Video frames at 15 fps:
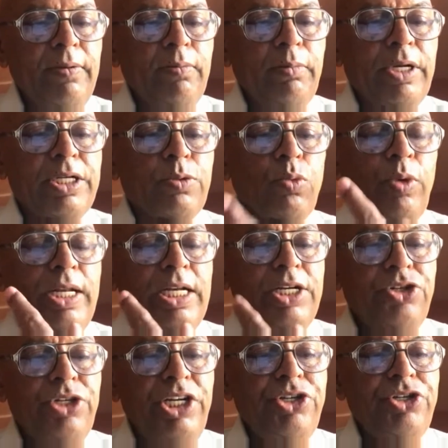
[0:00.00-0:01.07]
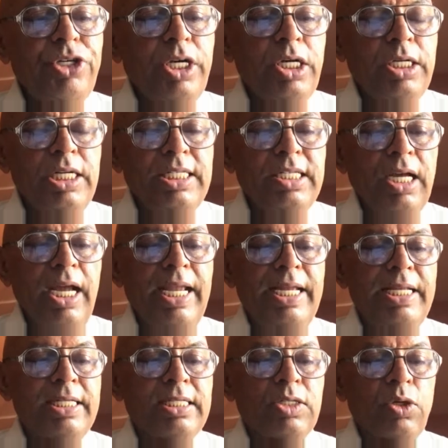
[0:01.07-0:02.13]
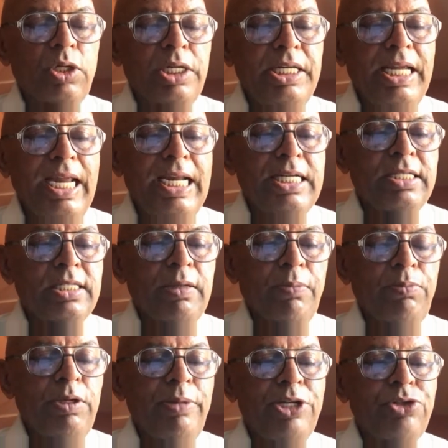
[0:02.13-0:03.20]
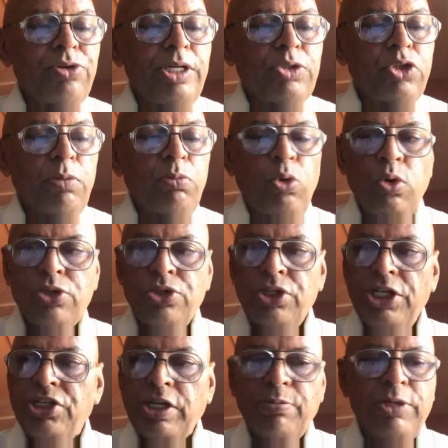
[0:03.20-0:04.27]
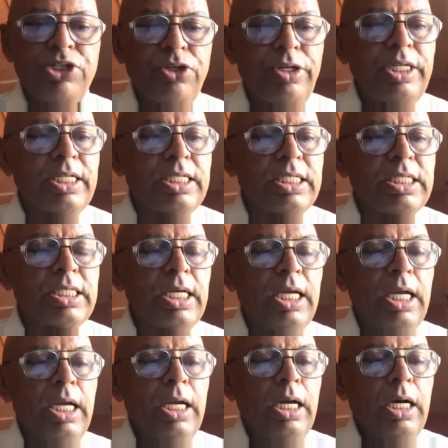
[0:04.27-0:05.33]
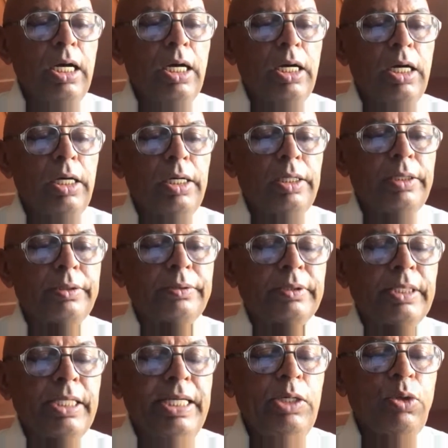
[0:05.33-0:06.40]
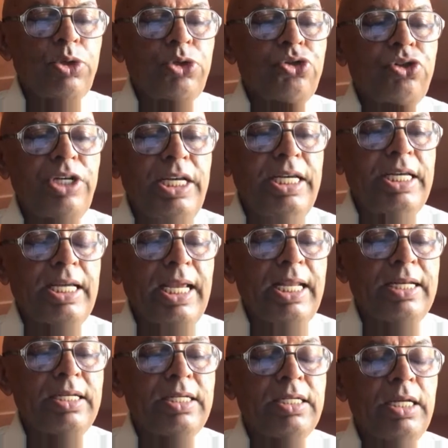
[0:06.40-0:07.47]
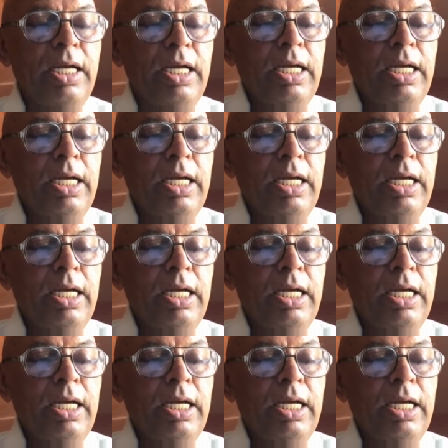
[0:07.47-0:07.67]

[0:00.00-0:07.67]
But when a teacher designs or creates supplementary support teaching materials, he or she can